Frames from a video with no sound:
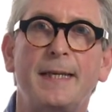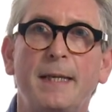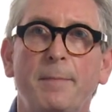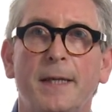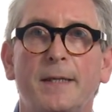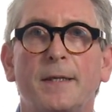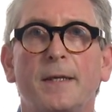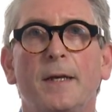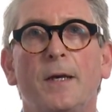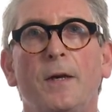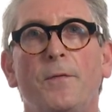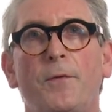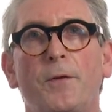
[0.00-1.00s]
limit
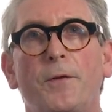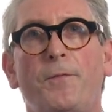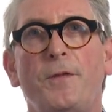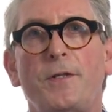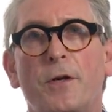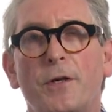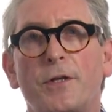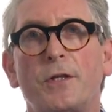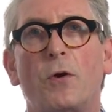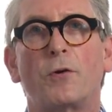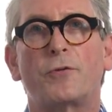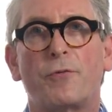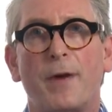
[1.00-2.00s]
for the
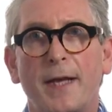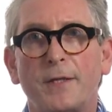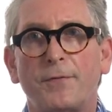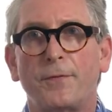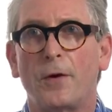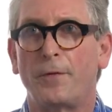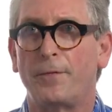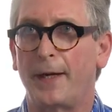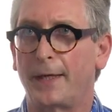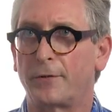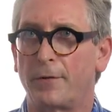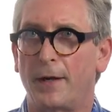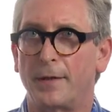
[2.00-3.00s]
physiological transfer of
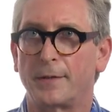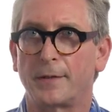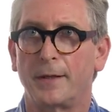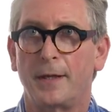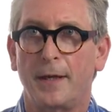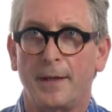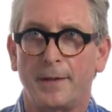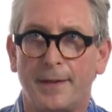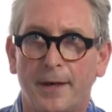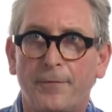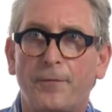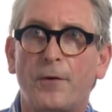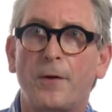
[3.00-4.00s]
electrons.
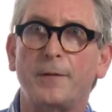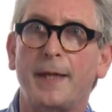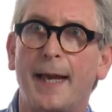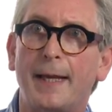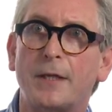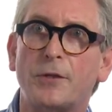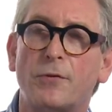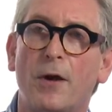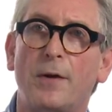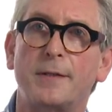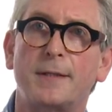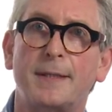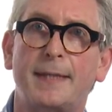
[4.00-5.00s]
Therefore, the
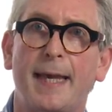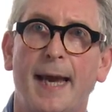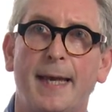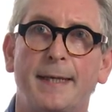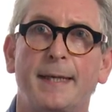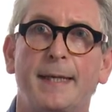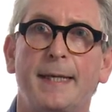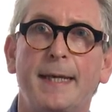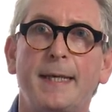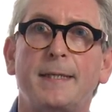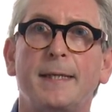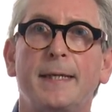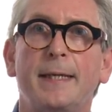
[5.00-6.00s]
electrons can
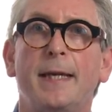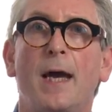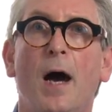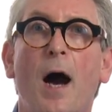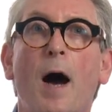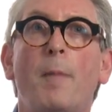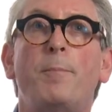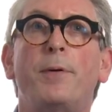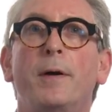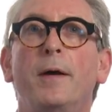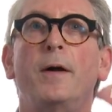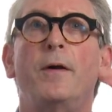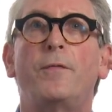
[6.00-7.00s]
easily hop
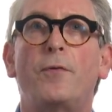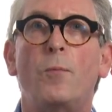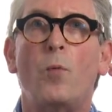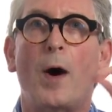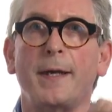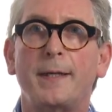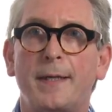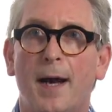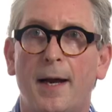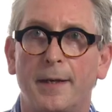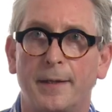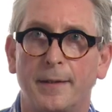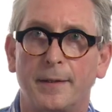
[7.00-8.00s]
from one
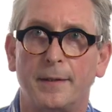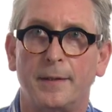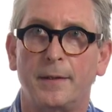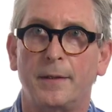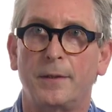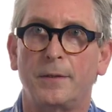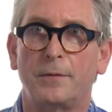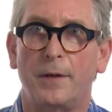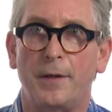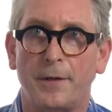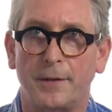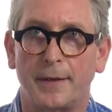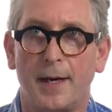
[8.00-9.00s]
carrier to
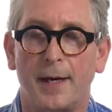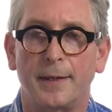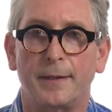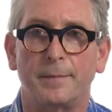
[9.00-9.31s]
another carrier.